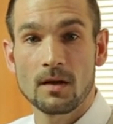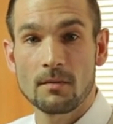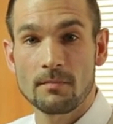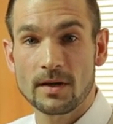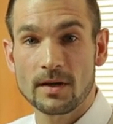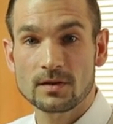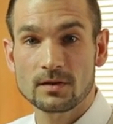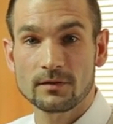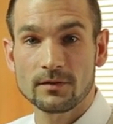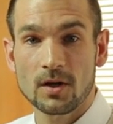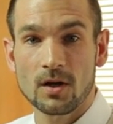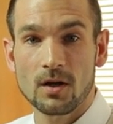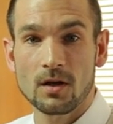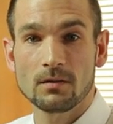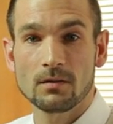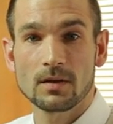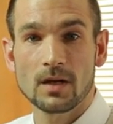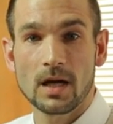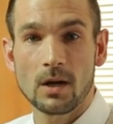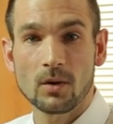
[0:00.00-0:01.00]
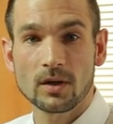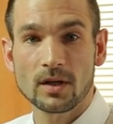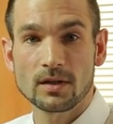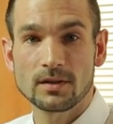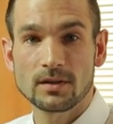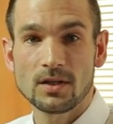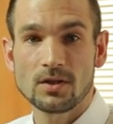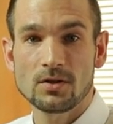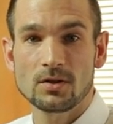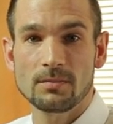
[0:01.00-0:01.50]
Best of all, I will
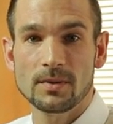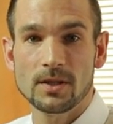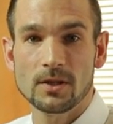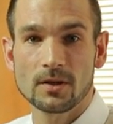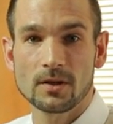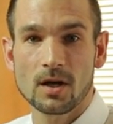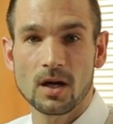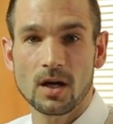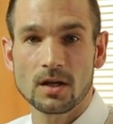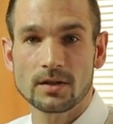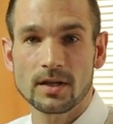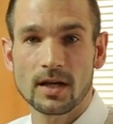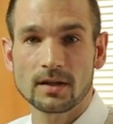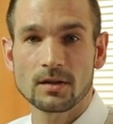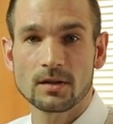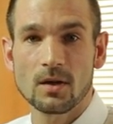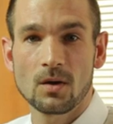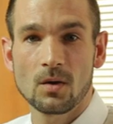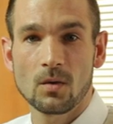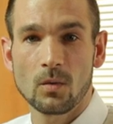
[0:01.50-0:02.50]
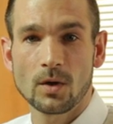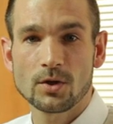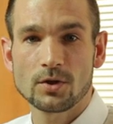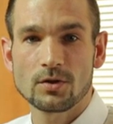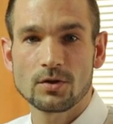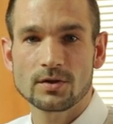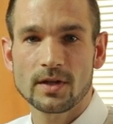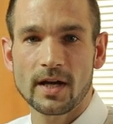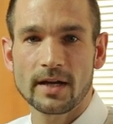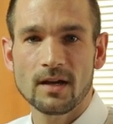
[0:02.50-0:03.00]
continue to be your contact once
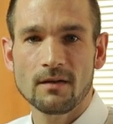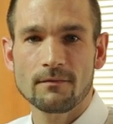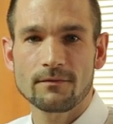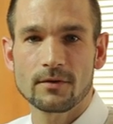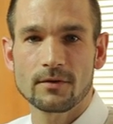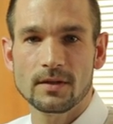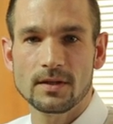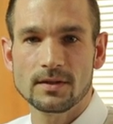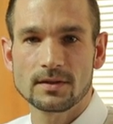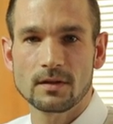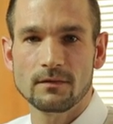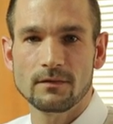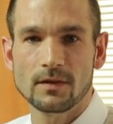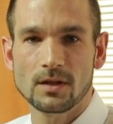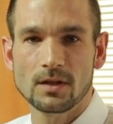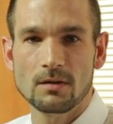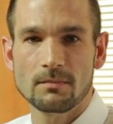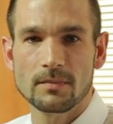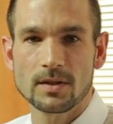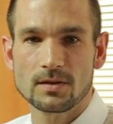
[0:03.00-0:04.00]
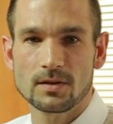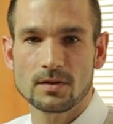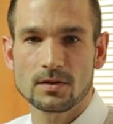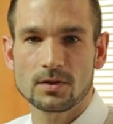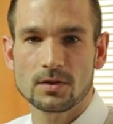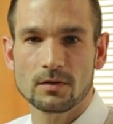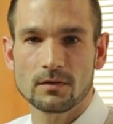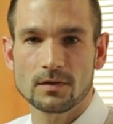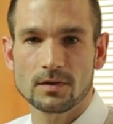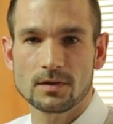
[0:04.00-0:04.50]
you sign up for these convenient business
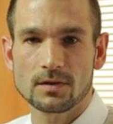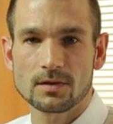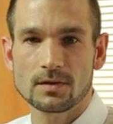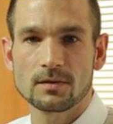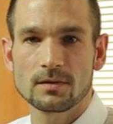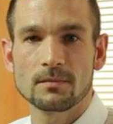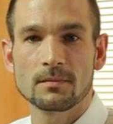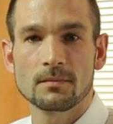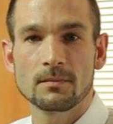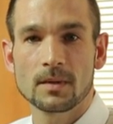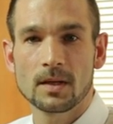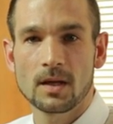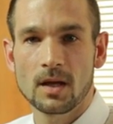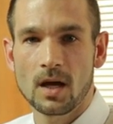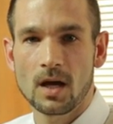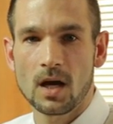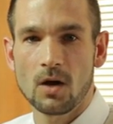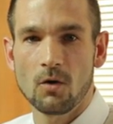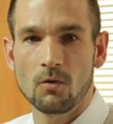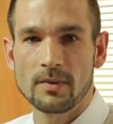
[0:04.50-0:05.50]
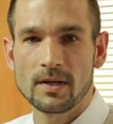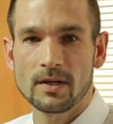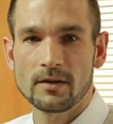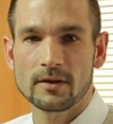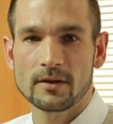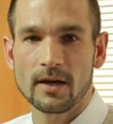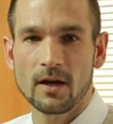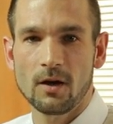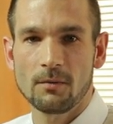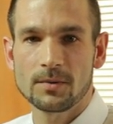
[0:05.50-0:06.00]
services. I will be
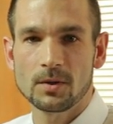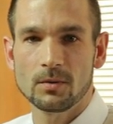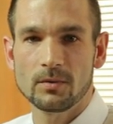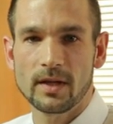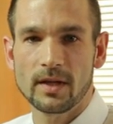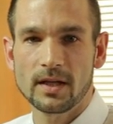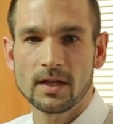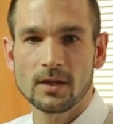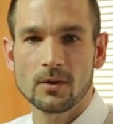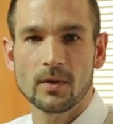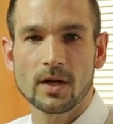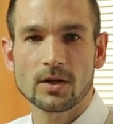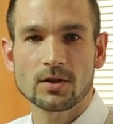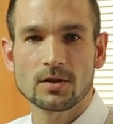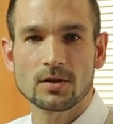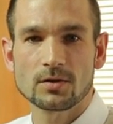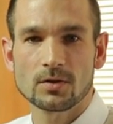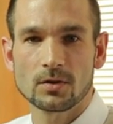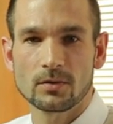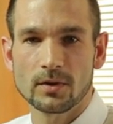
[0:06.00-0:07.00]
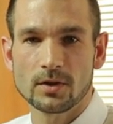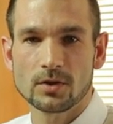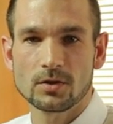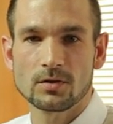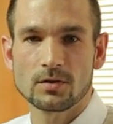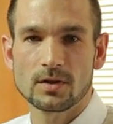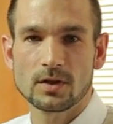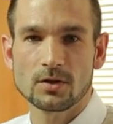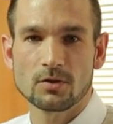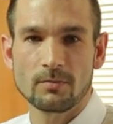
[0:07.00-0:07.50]
there to help you with any questions or
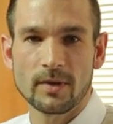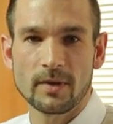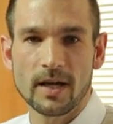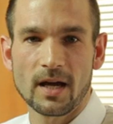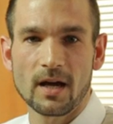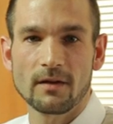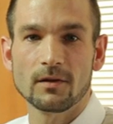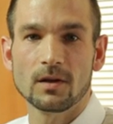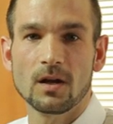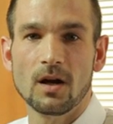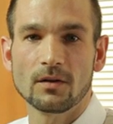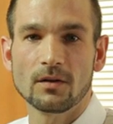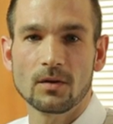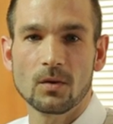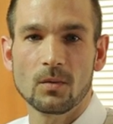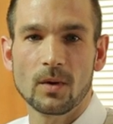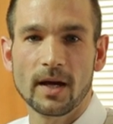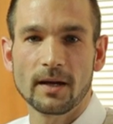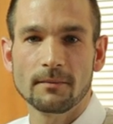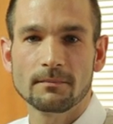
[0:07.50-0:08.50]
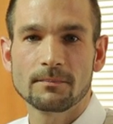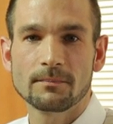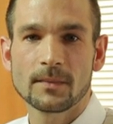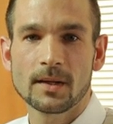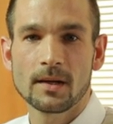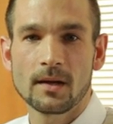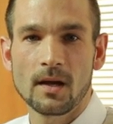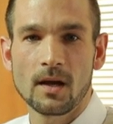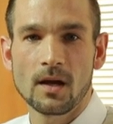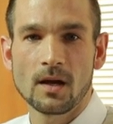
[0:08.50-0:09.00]
issues that you may have along the way.
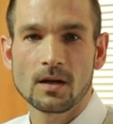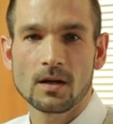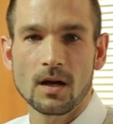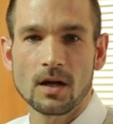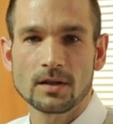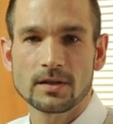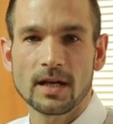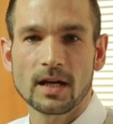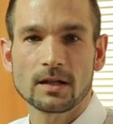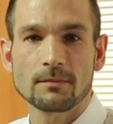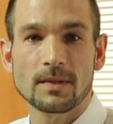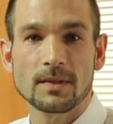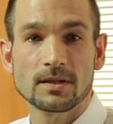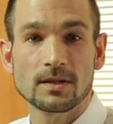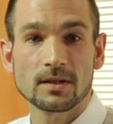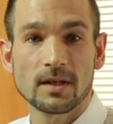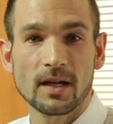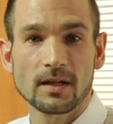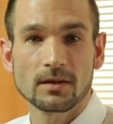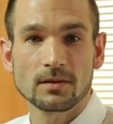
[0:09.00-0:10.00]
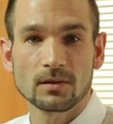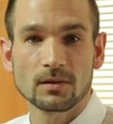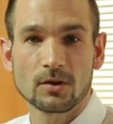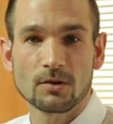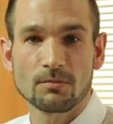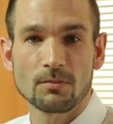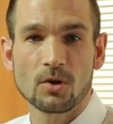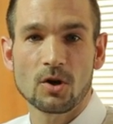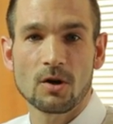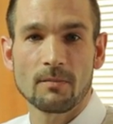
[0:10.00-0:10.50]
Contact me today to
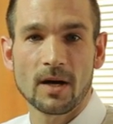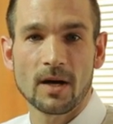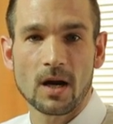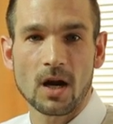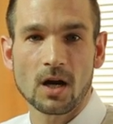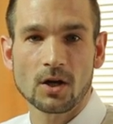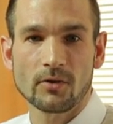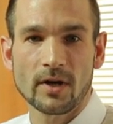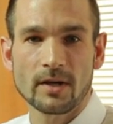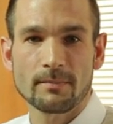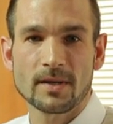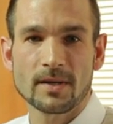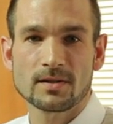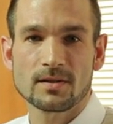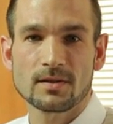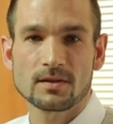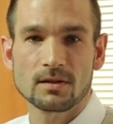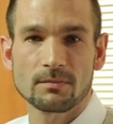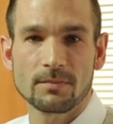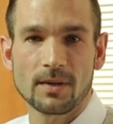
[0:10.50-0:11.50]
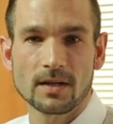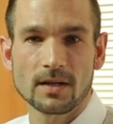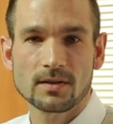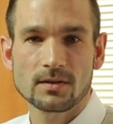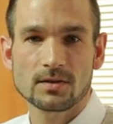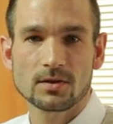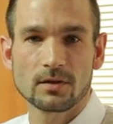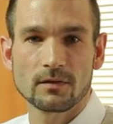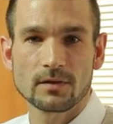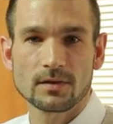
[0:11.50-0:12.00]
learn more about our great business deposit
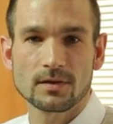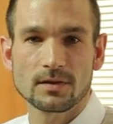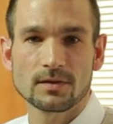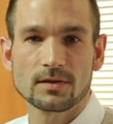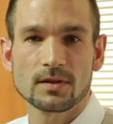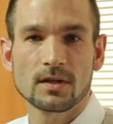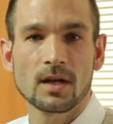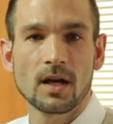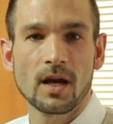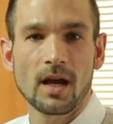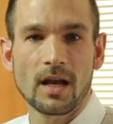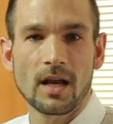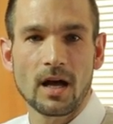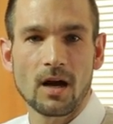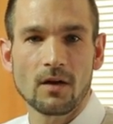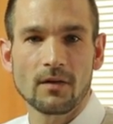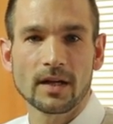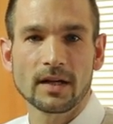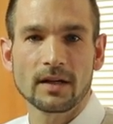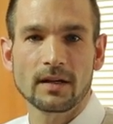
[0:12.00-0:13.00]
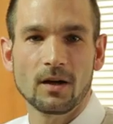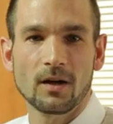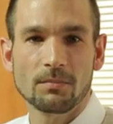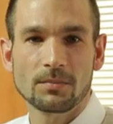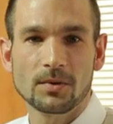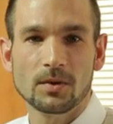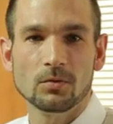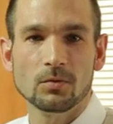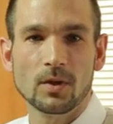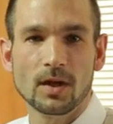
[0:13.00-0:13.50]
services and how they can
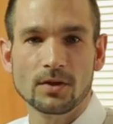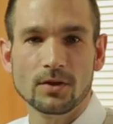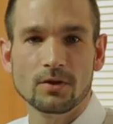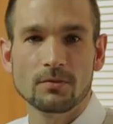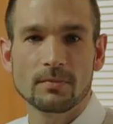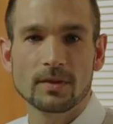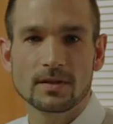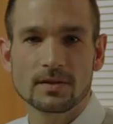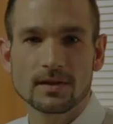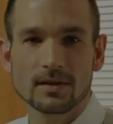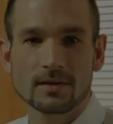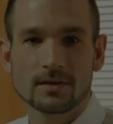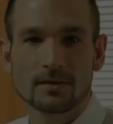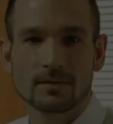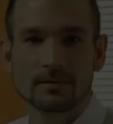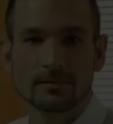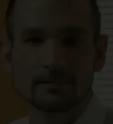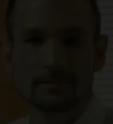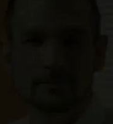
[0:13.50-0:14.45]
help you run your business.